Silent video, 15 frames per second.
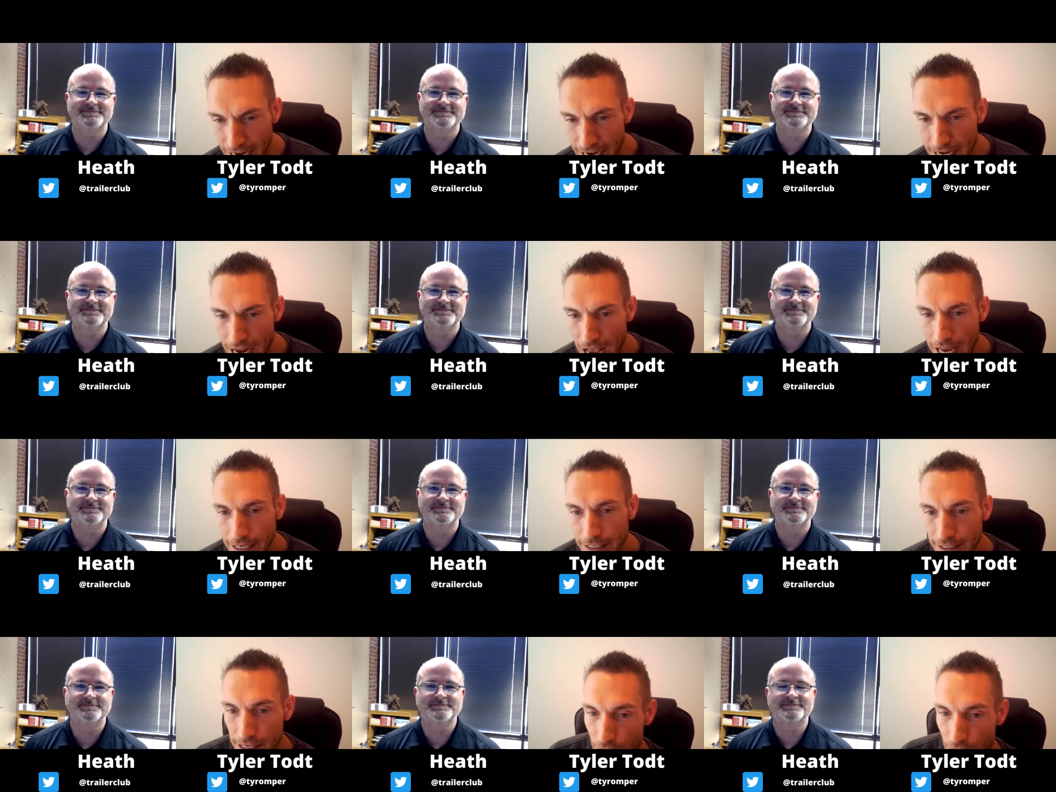Speaker 1: date
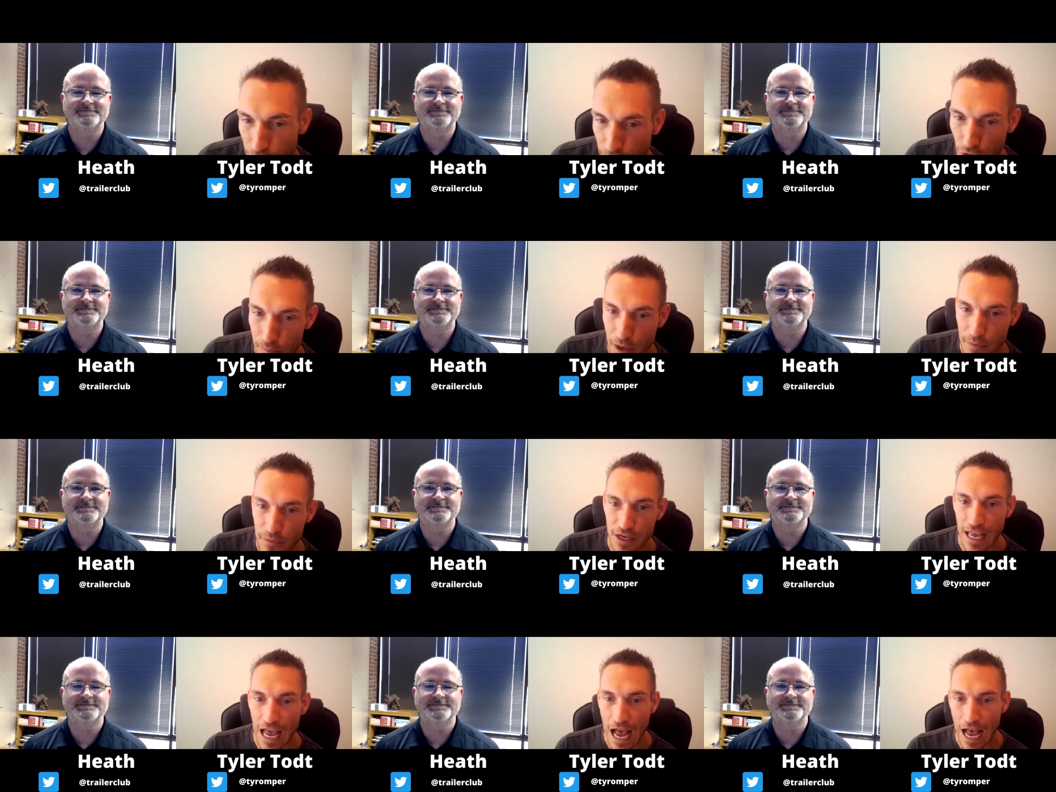idea for
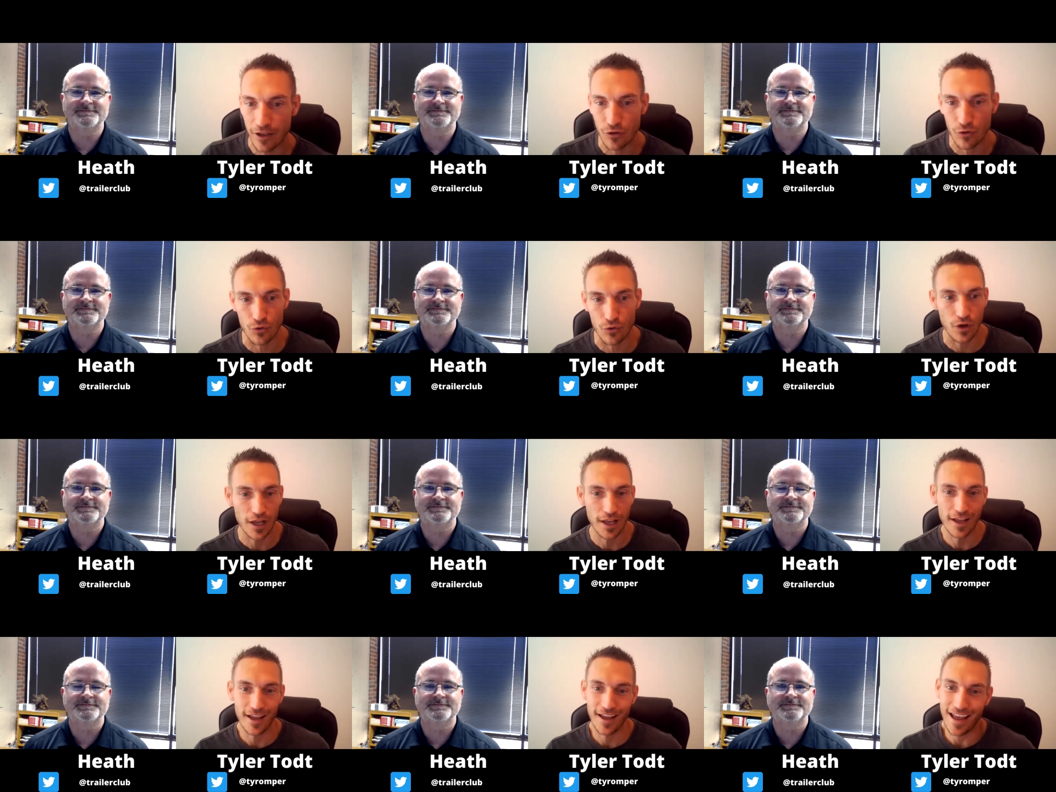maybe a guy
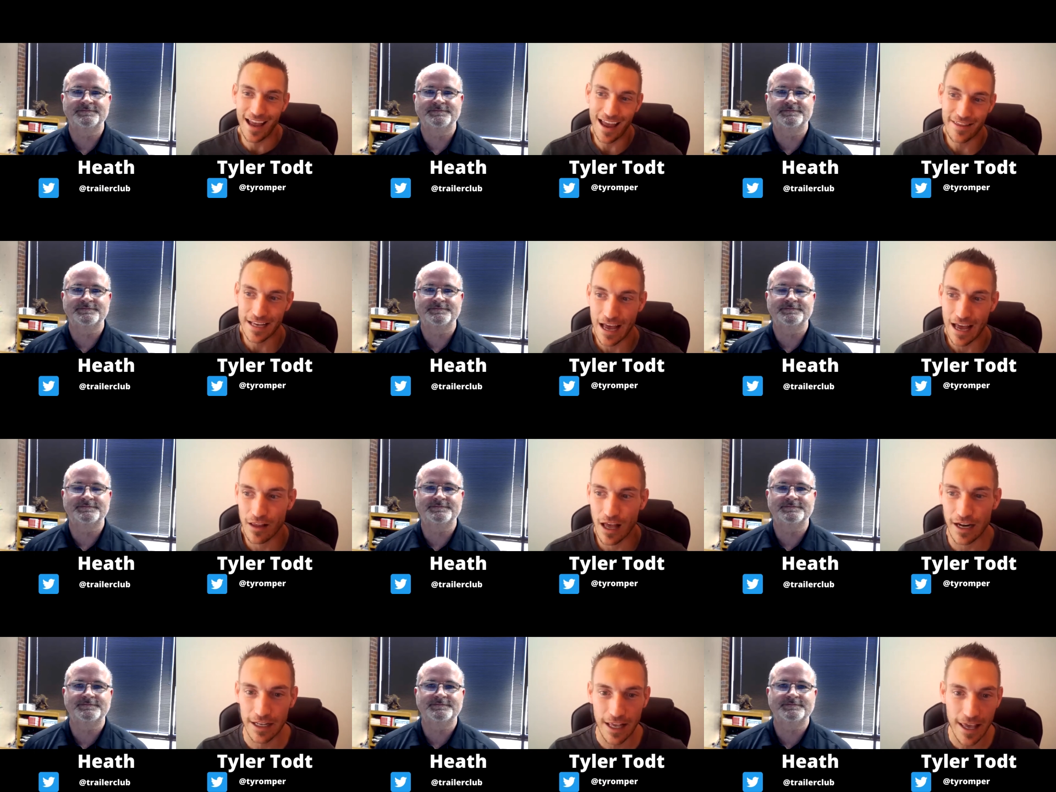who ah, they got
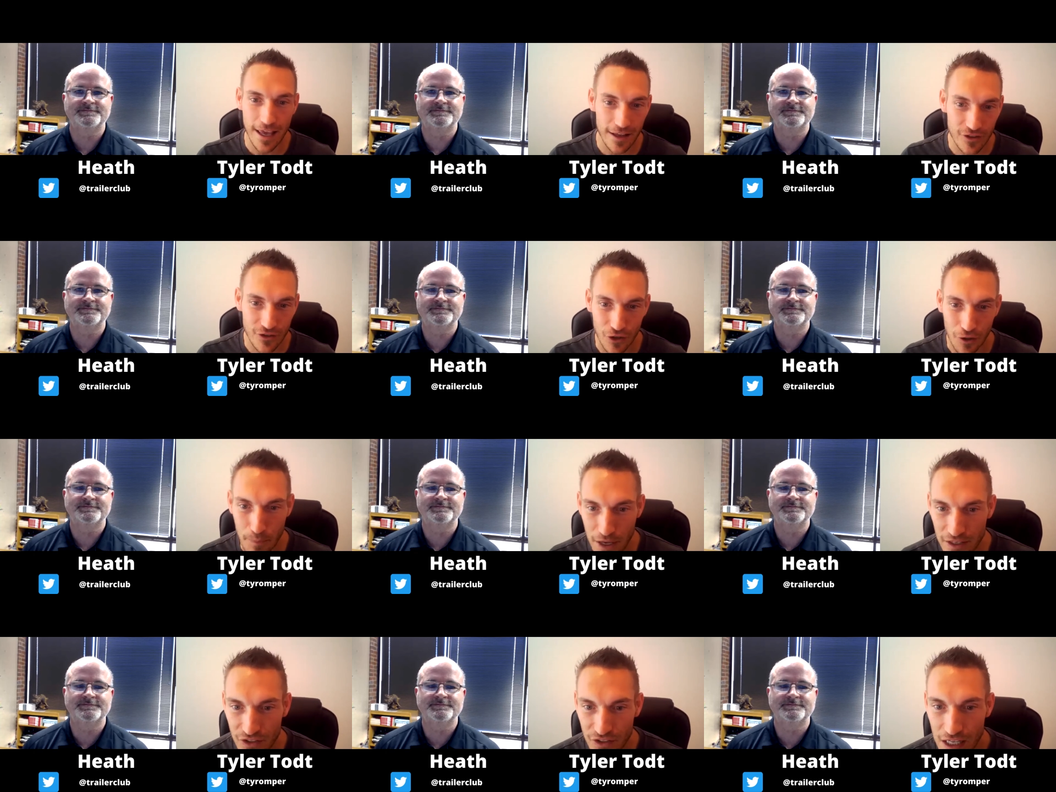a lot of kids, they're
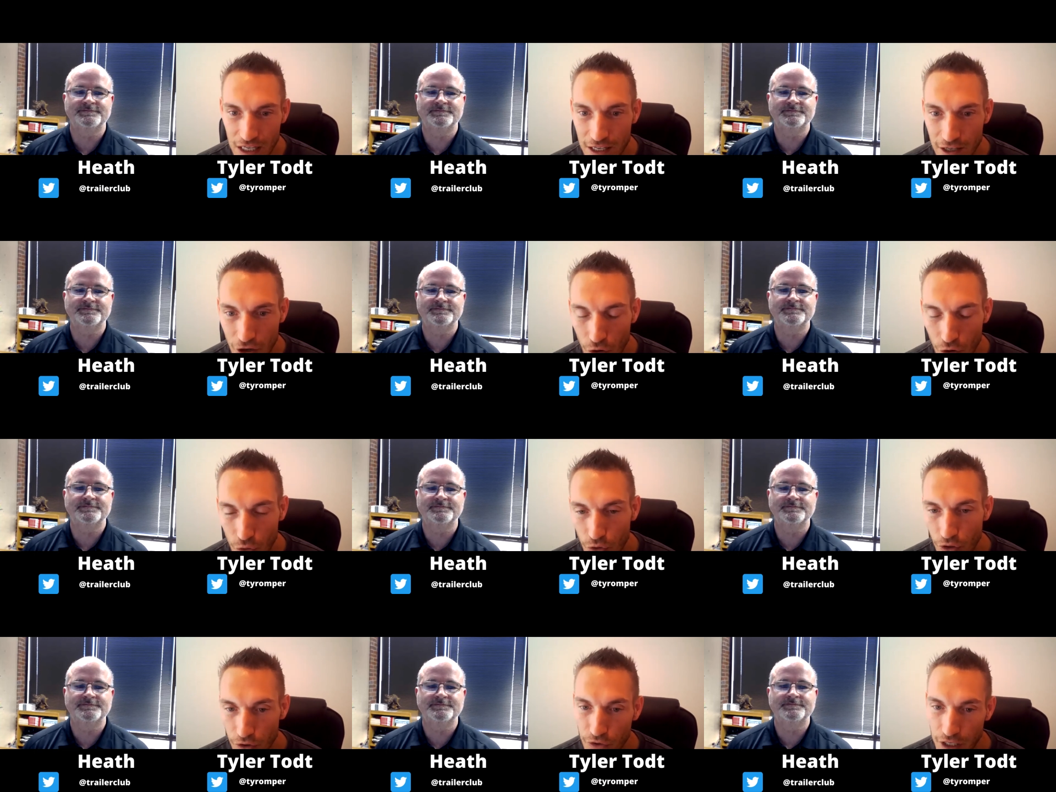busy, you
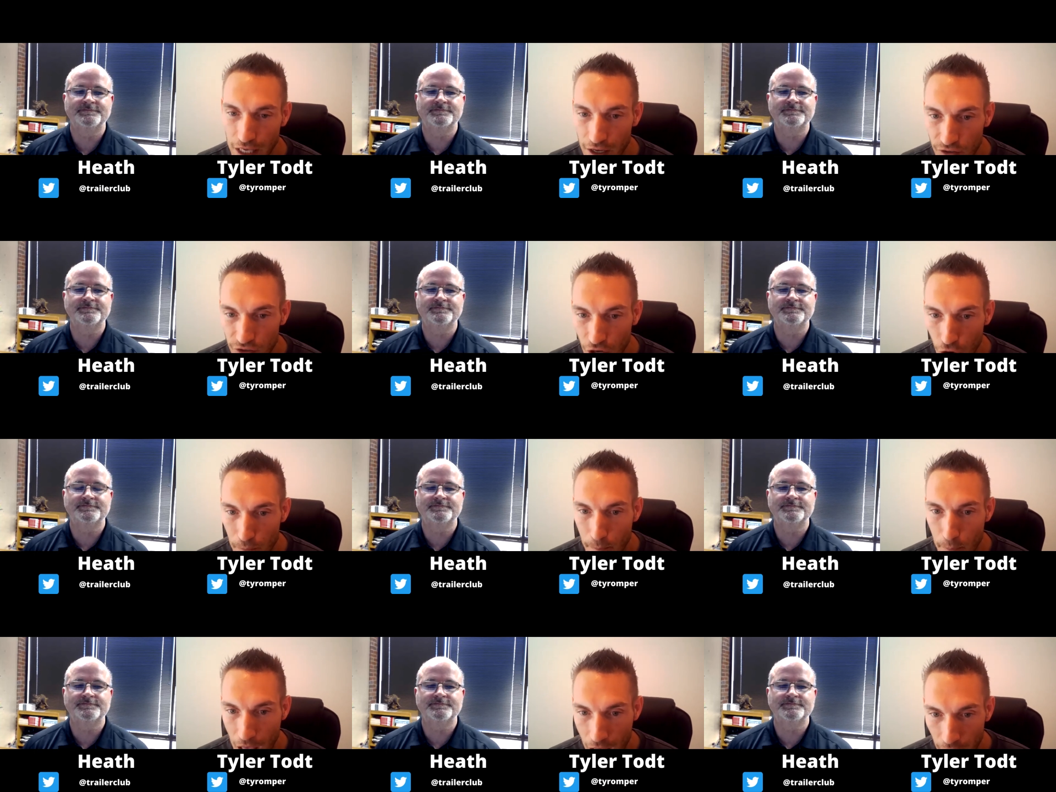know, the, the kids go
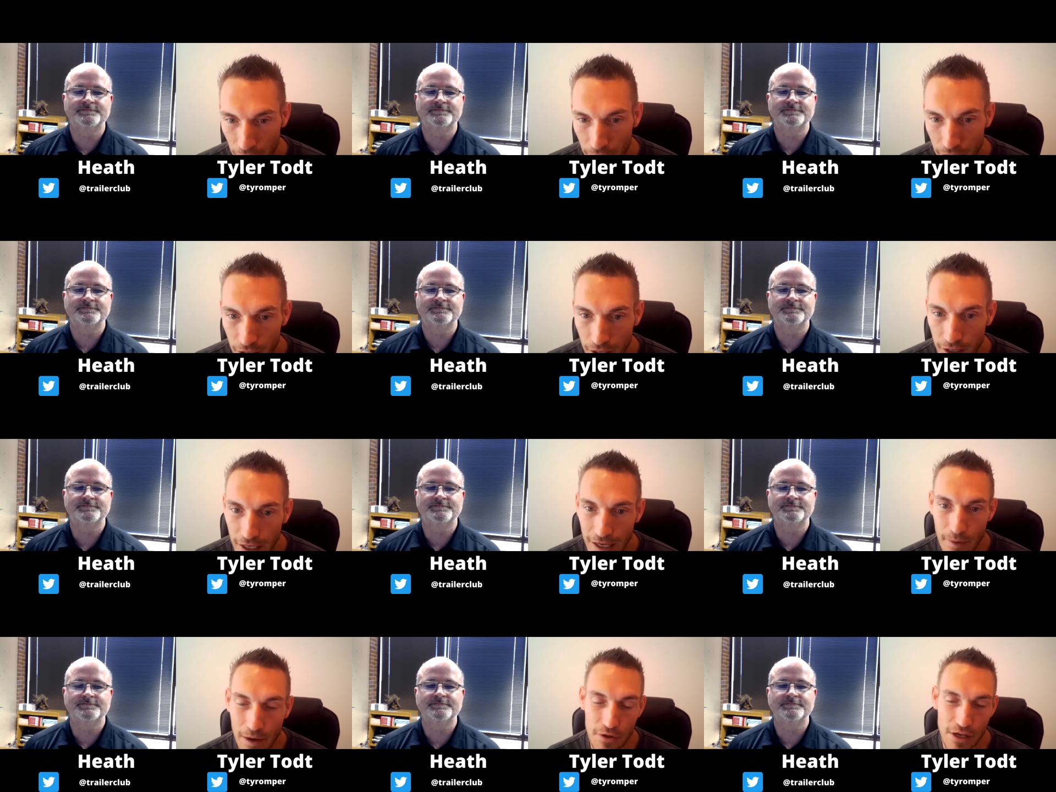to bed.
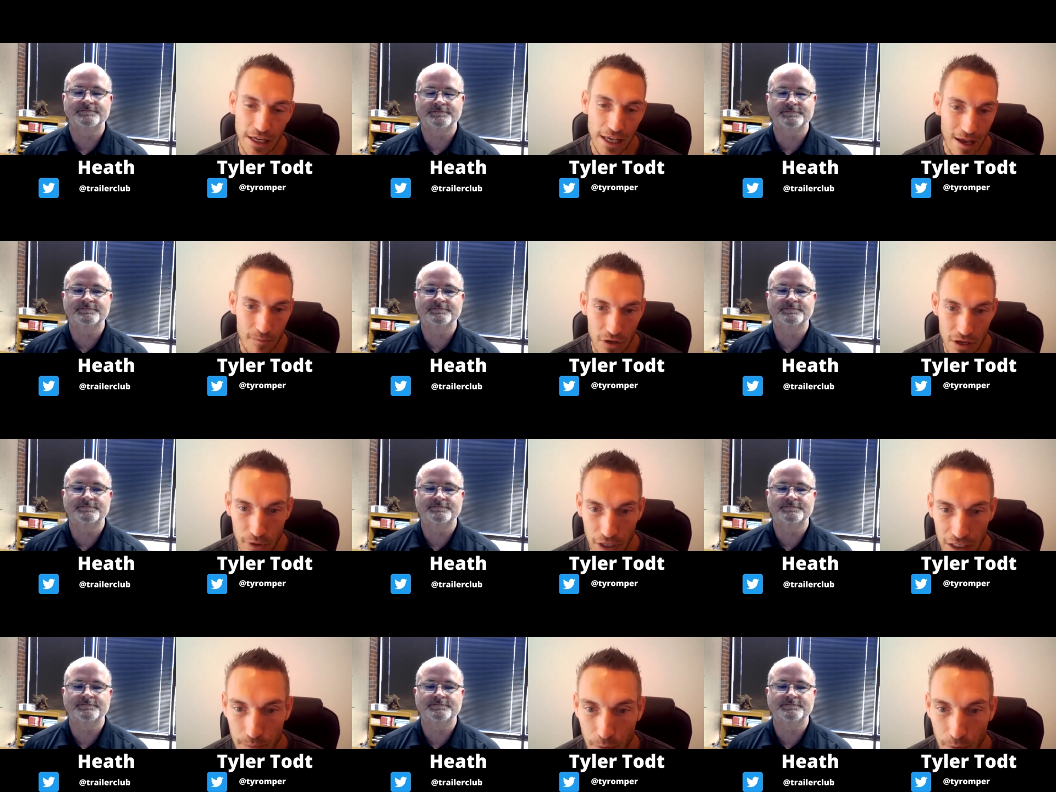And maybe it can't be a big